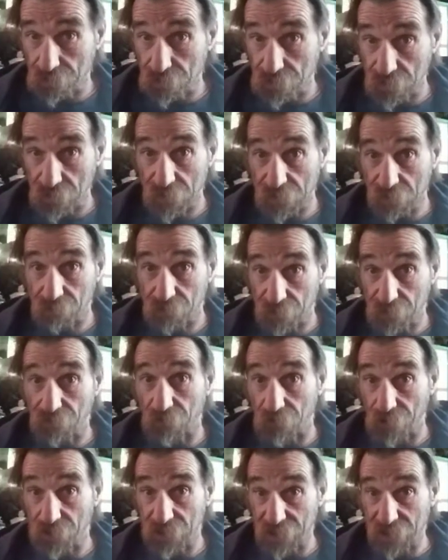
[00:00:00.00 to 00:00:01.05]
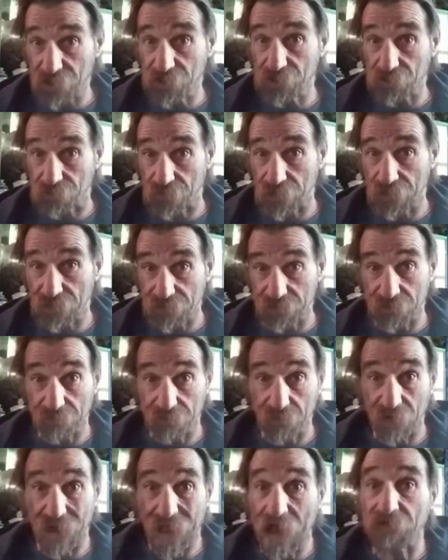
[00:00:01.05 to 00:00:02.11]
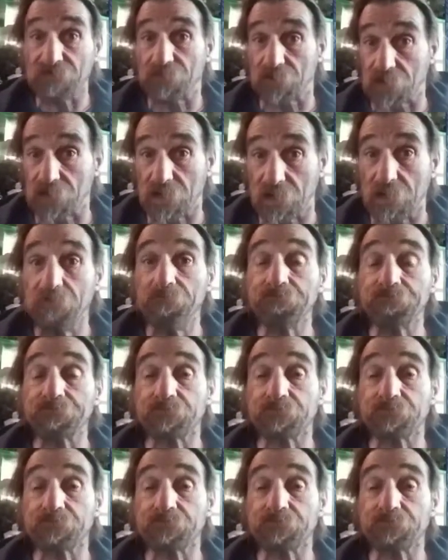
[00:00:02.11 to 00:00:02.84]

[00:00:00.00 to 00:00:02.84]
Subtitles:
in recorded history is in Africa,